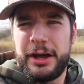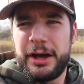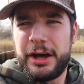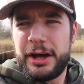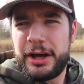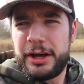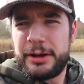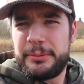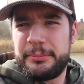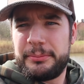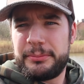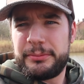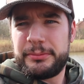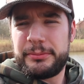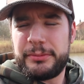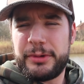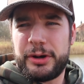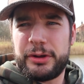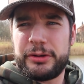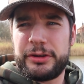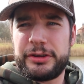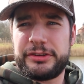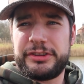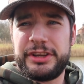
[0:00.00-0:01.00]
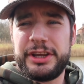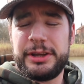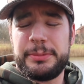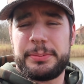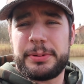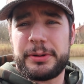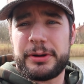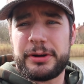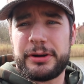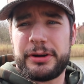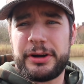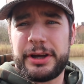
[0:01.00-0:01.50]
On the
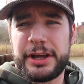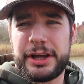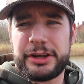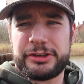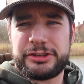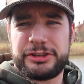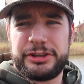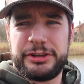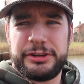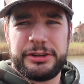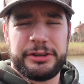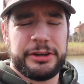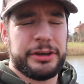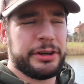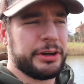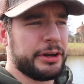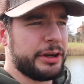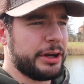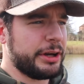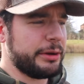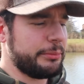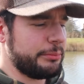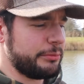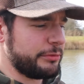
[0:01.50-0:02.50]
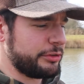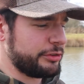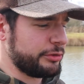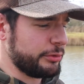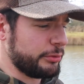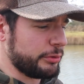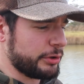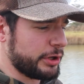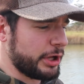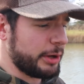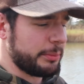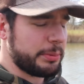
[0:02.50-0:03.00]
deeper, I actually
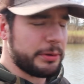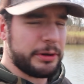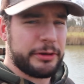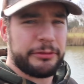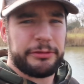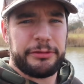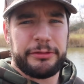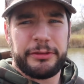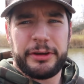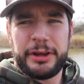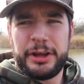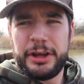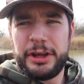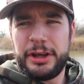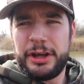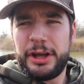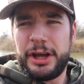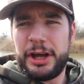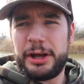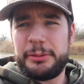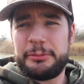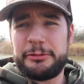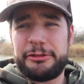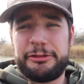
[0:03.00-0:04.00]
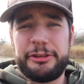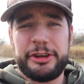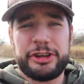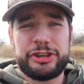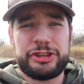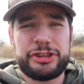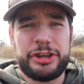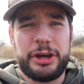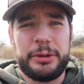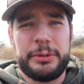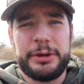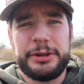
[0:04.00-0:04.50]
saw a couple of fish
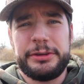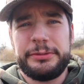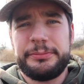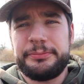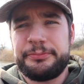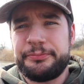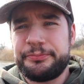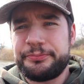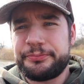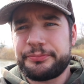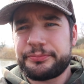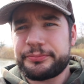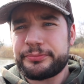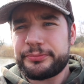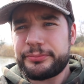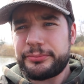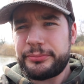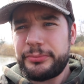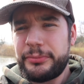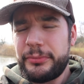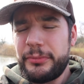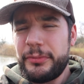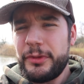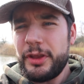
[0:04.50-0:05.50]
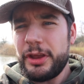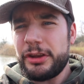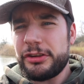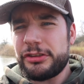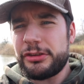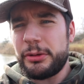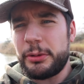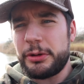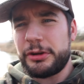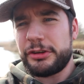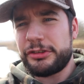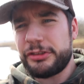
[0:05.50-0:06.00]
showing,
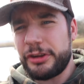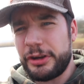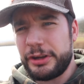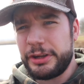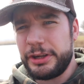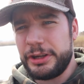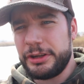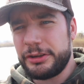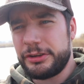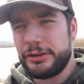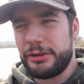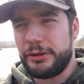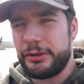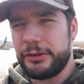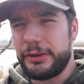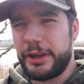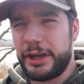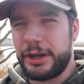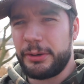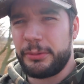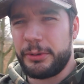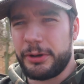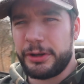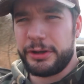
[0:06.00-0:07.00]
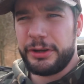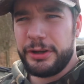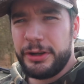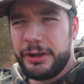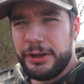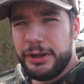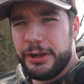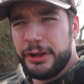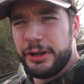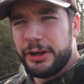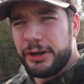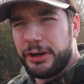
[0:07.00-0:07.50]
so I decided on that one
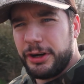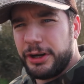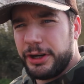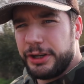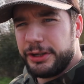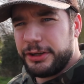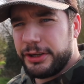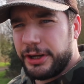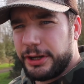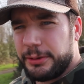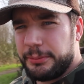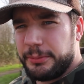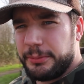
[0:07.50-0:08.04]
I'd